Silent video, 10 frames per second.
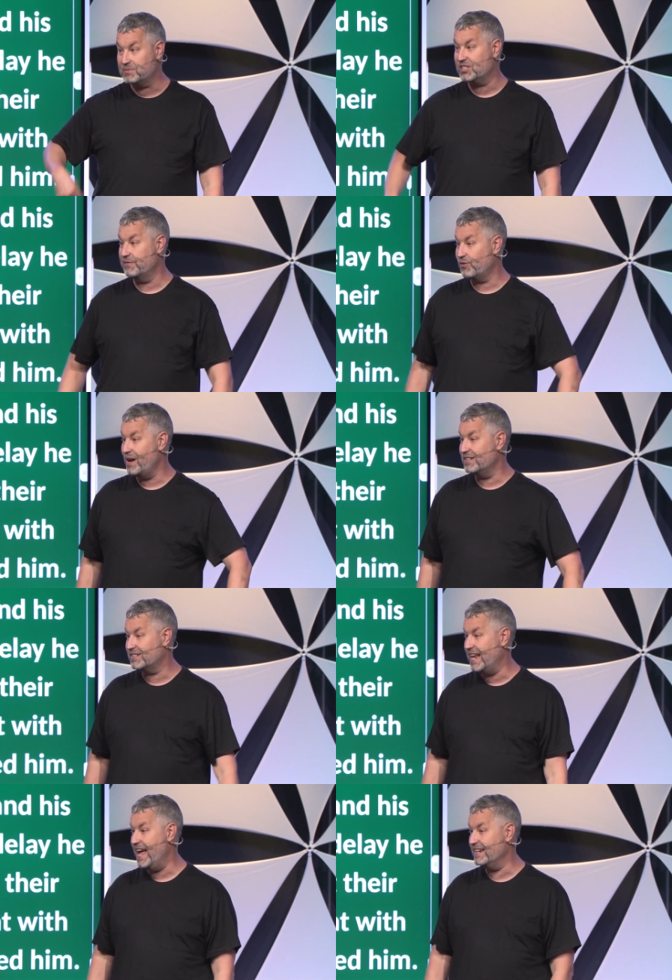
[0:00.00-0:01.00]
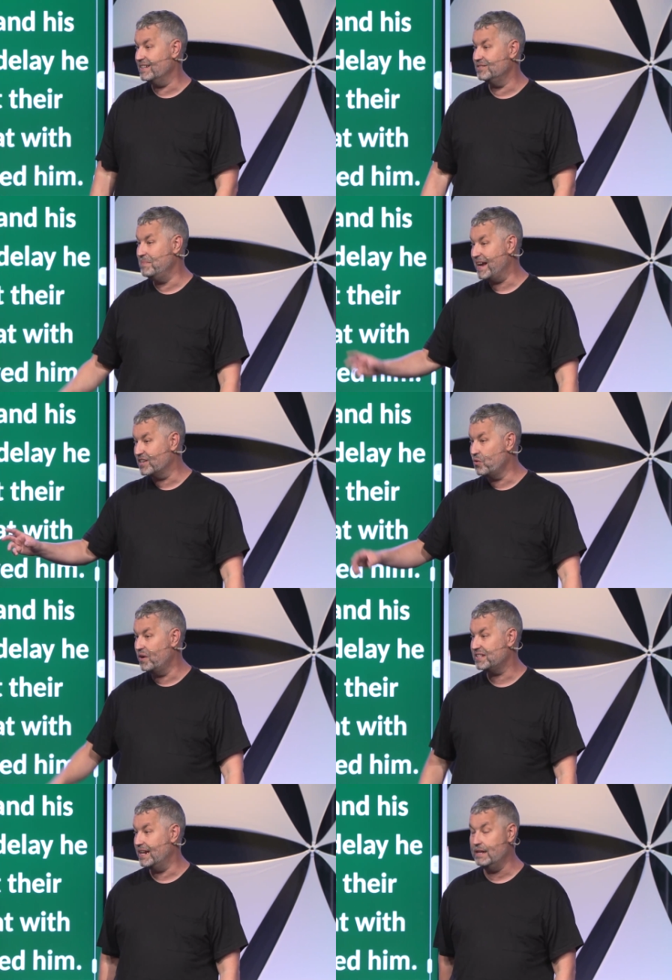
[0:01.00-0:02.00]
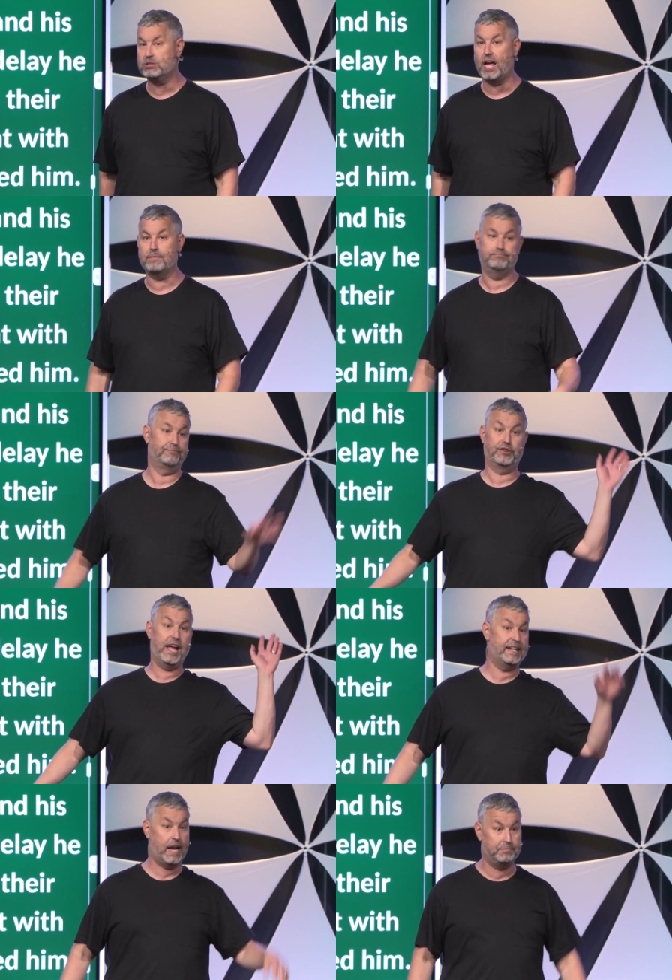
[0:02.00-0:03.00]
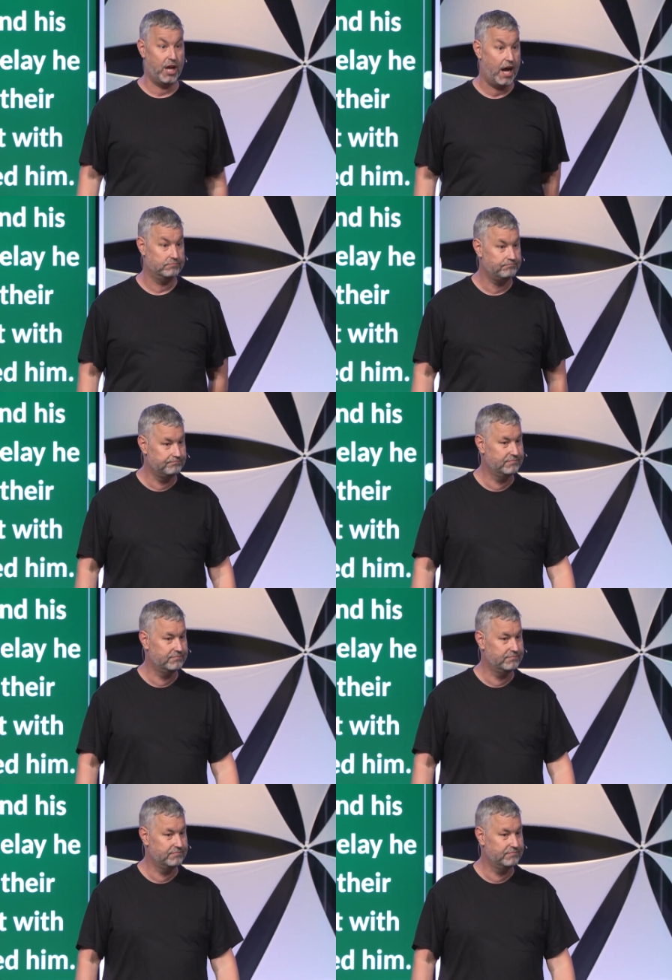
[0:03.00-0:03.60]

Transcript: comes sniffing around his tent and making noise. And he was like, forget it, I'm done.